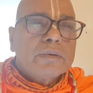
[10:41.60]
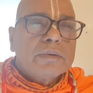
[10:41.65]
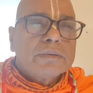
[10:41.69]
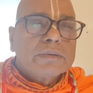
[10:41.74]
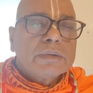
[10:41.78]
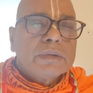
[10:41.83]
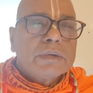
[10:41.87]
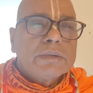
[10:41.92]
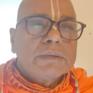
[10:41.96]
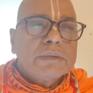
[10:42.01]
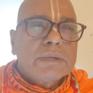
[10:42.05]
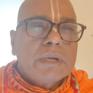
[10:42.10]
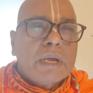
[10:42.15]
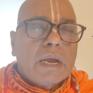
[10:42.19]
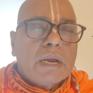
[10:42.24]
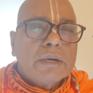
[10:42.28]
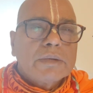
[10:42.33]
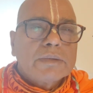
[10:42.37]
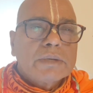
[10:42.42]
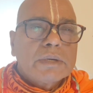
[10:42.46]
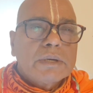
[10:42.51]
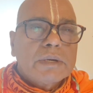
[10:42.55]
Questions he
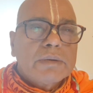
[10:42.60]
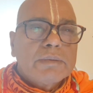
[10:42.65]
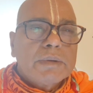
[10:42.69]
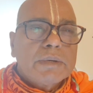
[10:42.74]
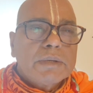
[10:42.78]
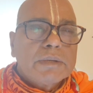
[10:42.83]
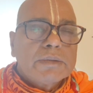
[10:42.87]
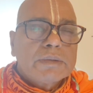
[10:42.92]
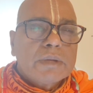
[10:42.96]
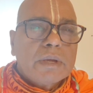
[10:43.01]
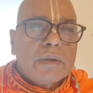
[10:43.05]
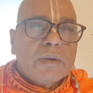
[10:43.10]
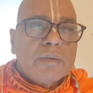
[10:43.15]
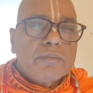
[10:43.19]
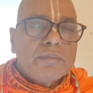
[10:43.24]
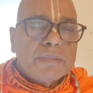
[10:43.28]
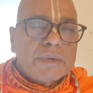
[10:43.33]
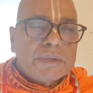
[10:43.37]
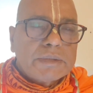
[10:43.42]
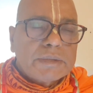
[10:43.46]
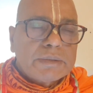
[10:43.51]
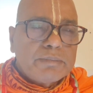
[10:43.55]
answered very
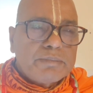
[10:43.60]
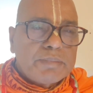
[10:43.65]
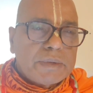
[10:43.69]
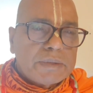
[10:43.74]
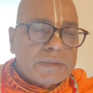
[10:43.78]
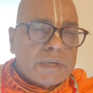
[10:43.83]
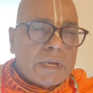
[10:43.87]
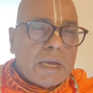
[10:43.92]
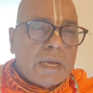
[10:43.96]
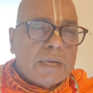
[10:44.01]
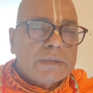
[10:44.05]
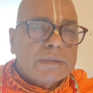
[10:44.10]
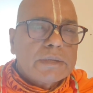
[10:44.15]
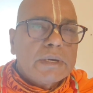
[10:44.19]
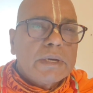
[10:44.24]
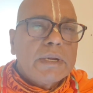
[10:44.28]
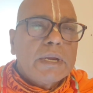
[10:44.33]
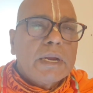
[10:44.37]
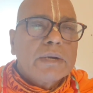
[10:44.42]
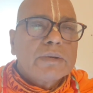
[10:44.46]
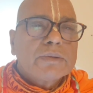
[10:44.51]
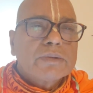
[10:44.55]

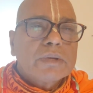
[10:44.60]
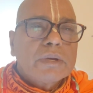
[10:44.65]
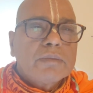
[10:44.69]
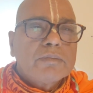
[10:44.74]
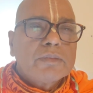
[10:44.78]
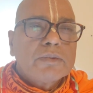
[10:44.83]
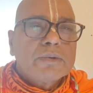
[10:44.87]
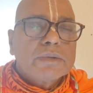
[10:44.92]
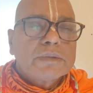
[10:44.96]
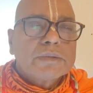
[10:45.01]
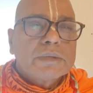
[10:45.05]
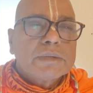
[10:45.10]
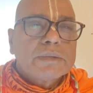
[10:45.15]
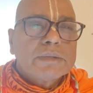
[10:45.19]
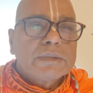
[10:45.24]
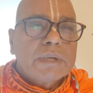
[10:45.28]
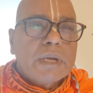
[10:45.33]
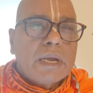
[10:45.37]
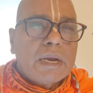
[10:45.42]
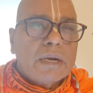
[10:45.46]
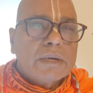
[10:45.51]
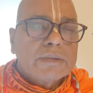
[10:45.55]
precisely, and some
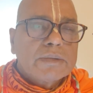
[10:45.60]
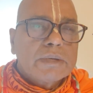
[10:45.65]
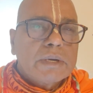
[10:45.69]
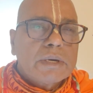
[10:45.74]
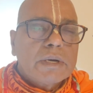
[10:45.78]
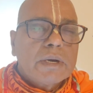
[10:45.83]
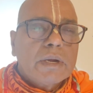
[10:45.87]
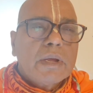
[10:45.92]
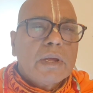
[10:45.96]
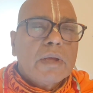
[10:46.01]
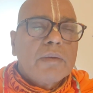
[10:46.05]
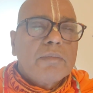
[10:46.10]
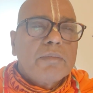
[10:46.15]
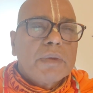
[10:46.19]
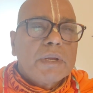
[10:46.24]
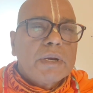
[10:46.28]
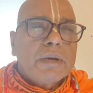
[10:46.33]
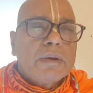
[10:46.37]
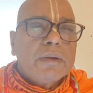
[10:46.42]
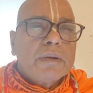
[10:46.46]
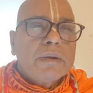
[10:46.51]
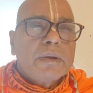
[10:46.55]
questions he answered
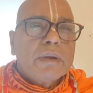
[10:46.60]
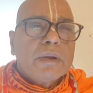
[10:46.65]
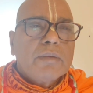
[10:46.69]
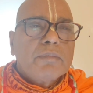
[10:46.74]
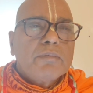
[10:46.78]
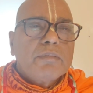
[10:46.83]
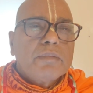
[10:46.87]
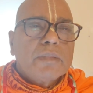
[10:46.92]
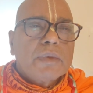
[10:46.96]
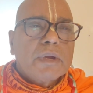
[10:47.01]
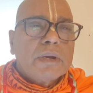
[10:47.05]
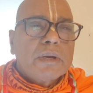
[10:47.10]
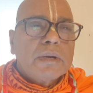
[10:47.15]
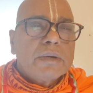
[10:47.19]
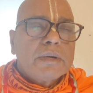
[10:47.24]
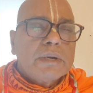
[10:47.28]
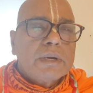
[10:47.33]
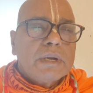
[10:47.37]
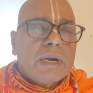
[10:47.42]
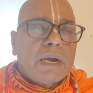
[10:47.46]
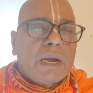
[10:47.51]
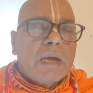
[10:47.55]
very
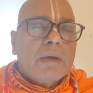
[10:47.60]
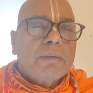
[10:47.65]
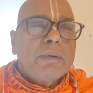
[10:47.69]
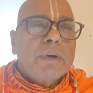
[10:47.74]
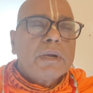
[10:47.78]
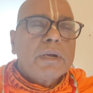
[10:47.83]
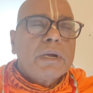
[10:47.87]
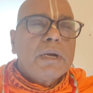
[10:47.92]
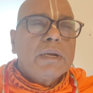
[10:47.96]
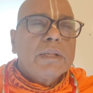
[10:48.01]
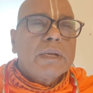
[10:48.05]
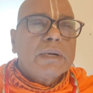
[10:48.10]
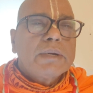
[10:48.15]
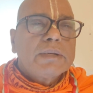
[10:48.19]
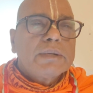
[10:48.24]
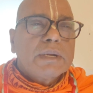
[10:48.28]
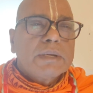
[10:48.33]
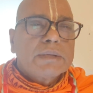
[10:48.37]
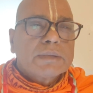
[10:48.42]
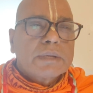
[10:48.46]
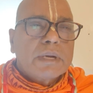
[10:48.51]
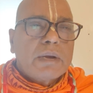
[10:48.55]
elaborately, that
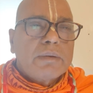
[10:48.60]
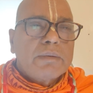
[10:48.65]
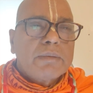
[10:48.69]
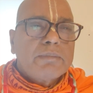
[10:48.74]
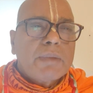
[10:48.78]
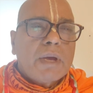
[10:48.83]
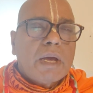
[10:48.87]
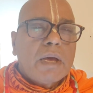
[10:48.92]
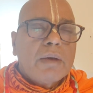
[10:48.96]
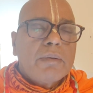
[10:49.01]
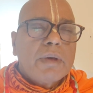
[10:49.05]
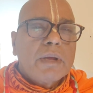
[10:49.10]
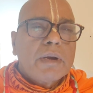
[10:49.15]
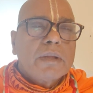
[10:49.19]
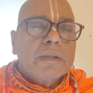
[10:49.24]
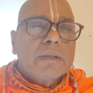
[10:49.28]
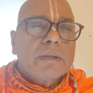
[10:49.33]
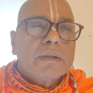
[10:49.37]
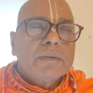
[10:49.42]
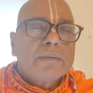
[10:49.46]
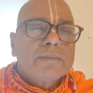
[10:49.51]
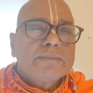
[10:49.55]
is described in
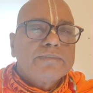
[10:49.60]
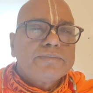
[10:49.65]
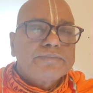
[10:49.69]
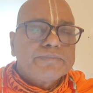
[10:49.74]
Mahabharata.